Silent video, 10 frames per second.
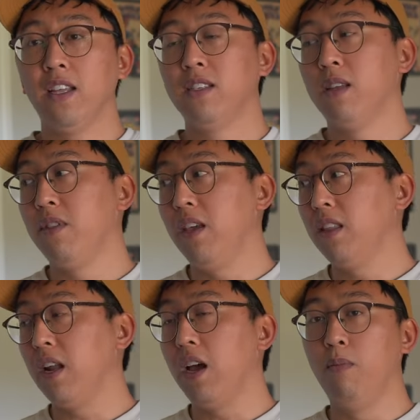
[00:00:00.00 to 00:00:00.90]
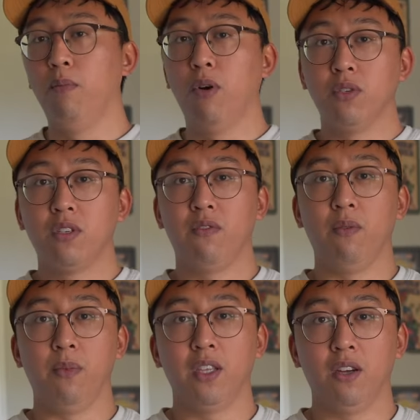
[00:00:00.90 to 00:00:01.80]
is the thing that I'm most
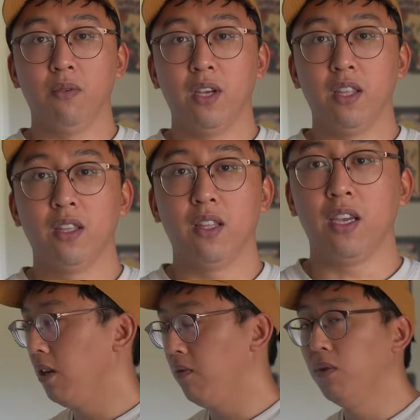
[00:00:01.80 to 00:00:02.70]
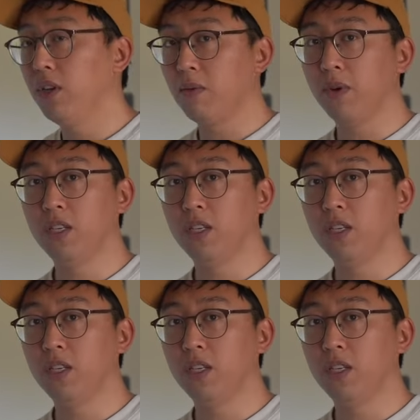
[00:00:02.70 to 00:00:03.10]
familiar with. Like if you look at my